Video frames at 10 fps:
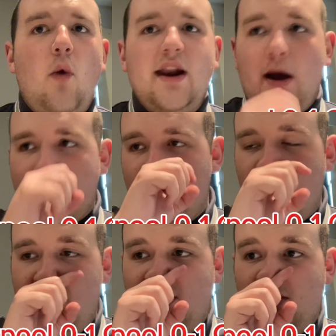1 ounce of
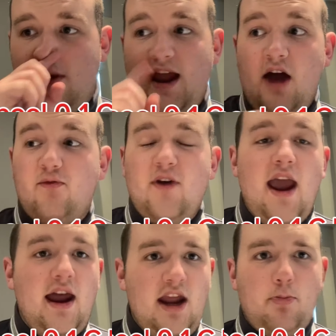criticism I have for
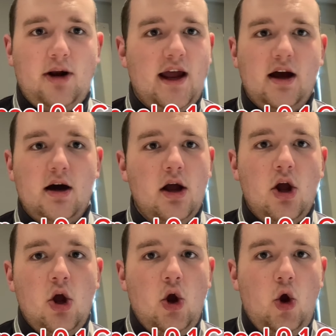any player
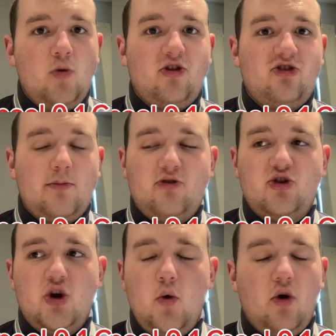who was a
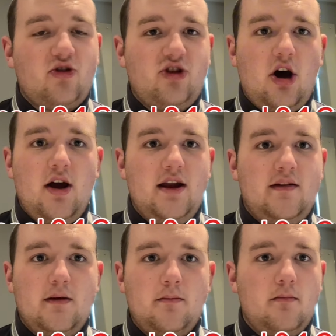substitute or
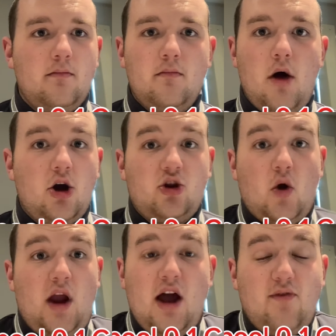started. I
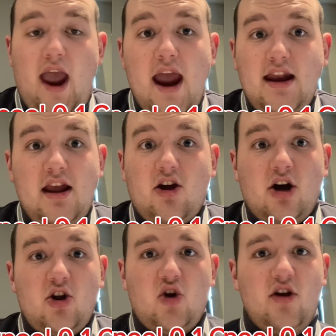don't have any
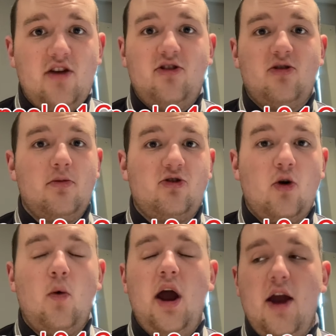kind of criticism at
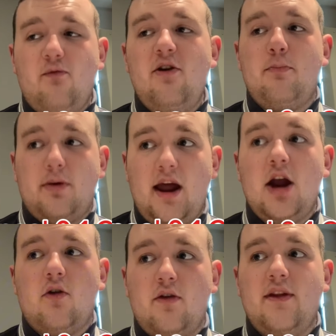all. Every
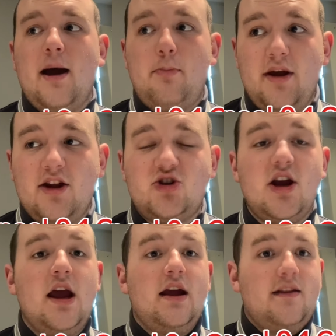player on that pitch,
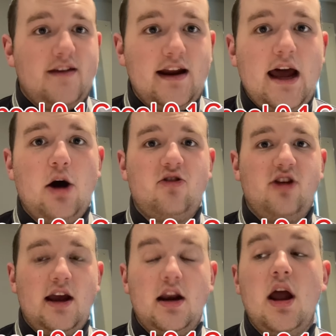10 out of
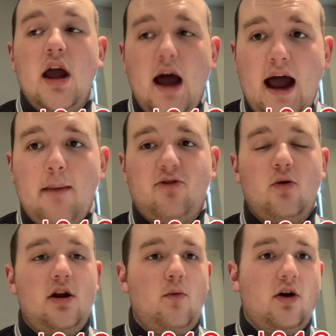10,
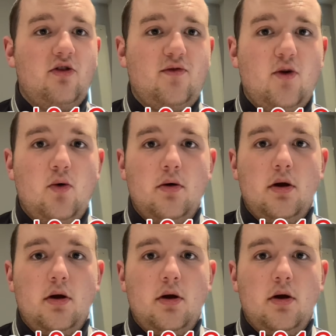absolutely wonderful.